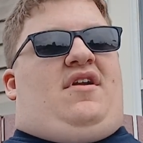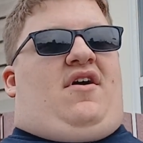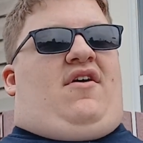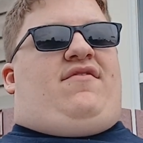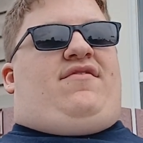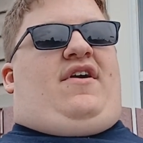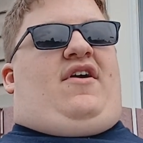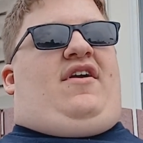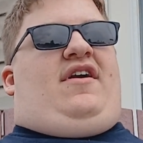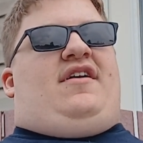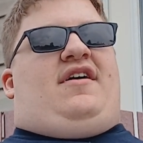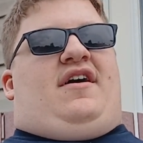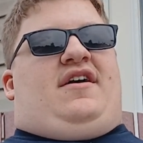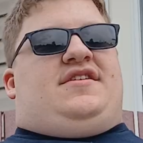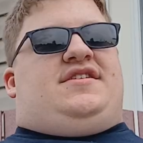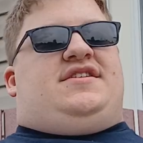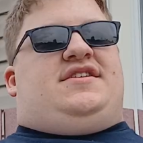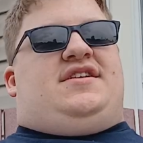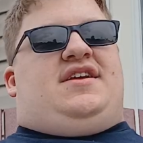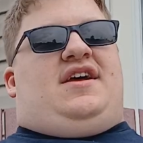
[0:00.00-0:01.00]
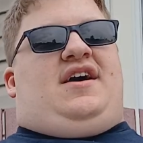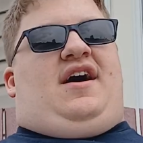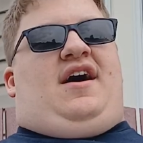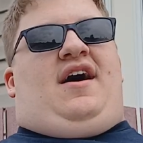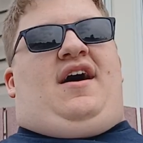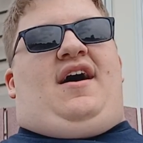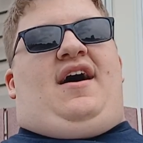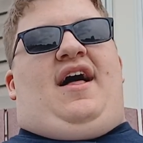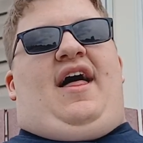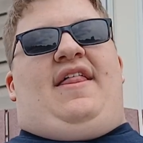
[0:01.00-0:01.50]
Very nice.
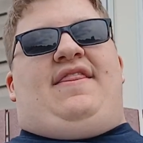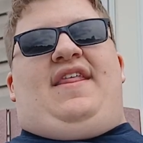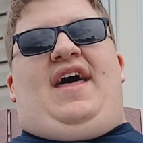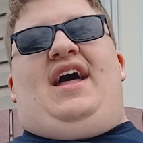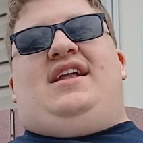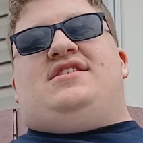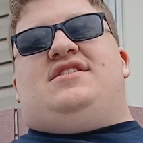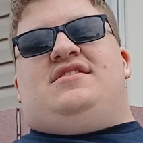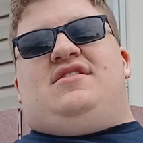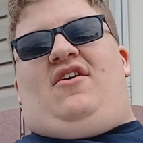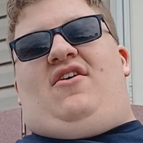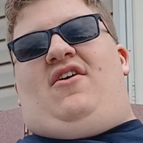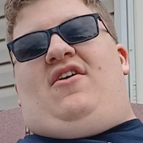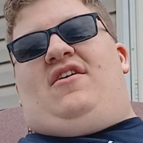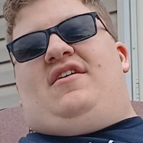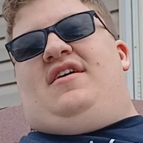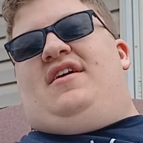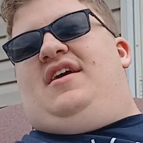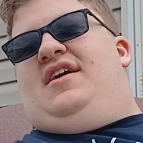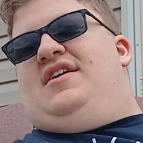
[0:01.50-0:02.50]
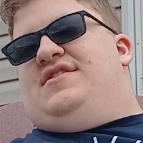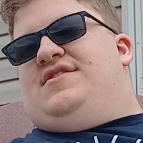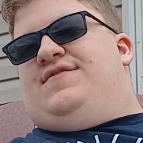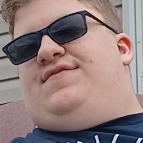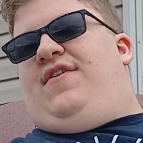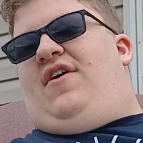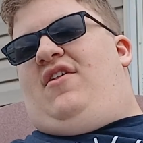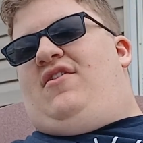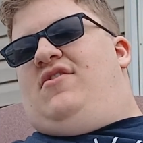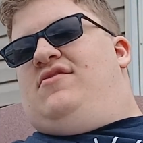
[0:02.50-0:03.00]
And that song is
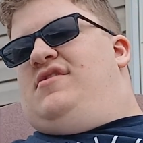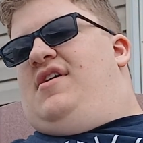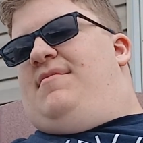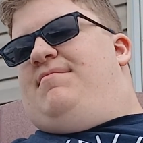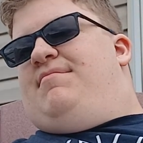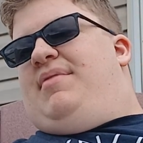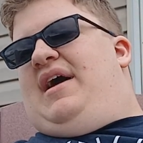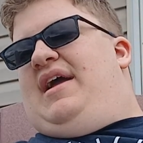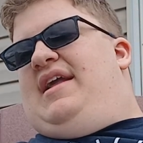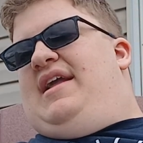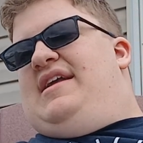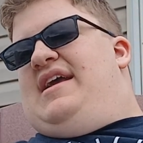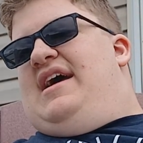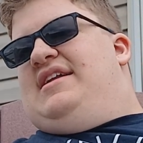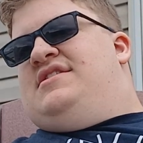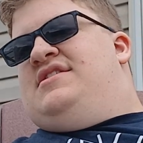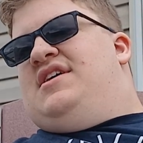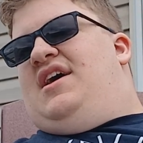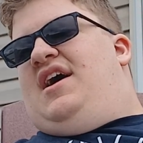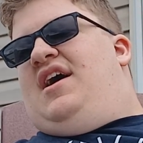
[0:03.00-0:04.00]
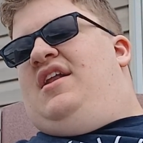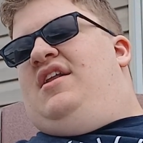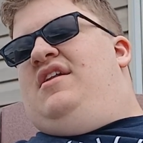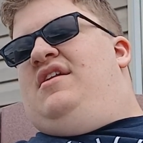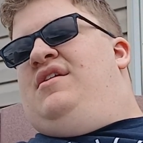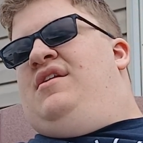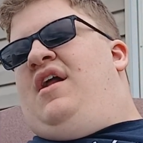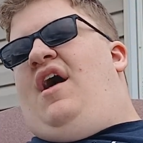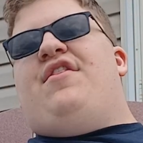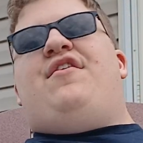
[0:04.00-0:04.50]
followed up by yet
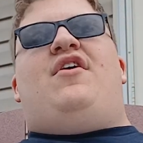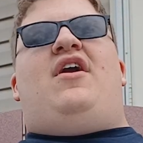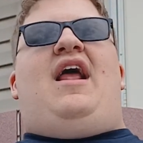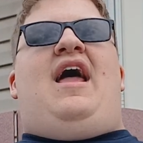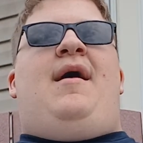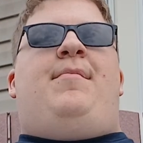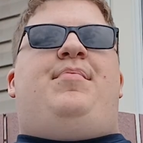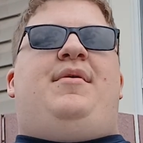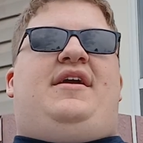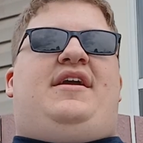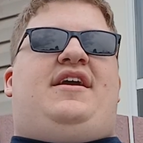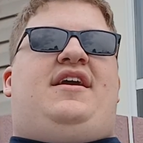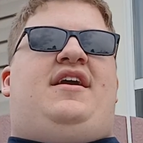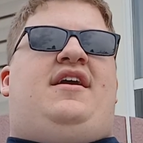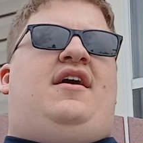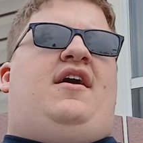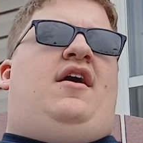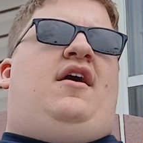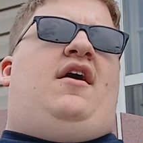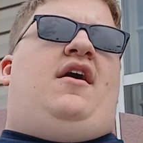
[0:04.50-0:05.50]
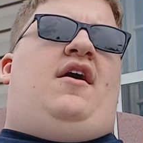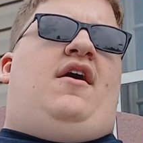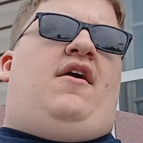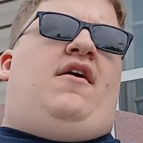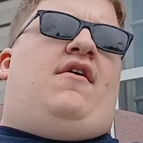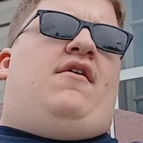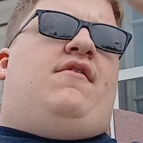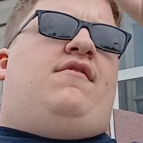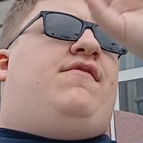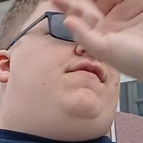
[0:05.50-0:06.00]
another epic,
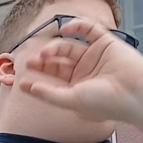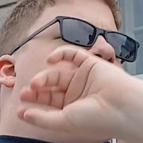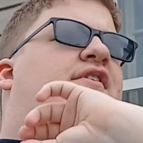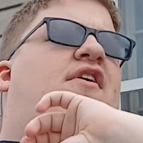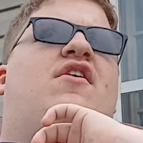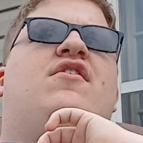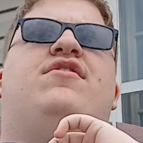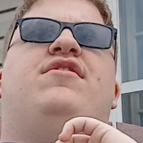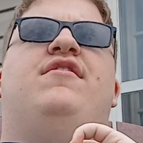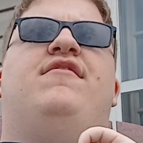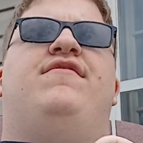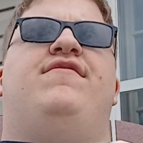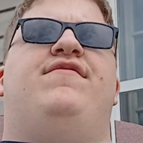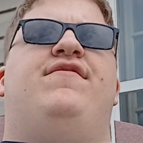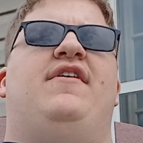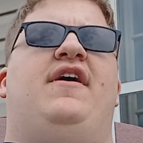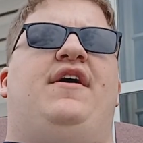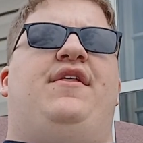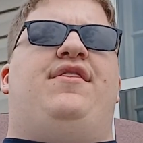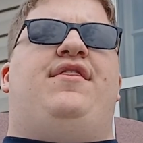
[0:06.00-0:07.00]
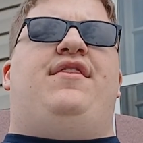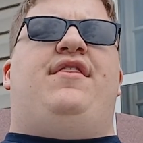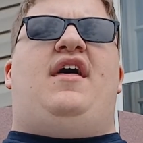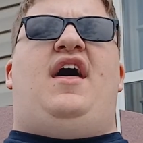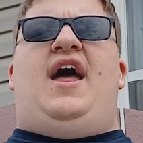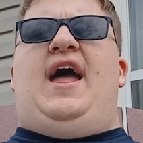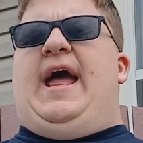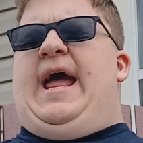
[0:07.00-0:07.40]
Firth of Fifth.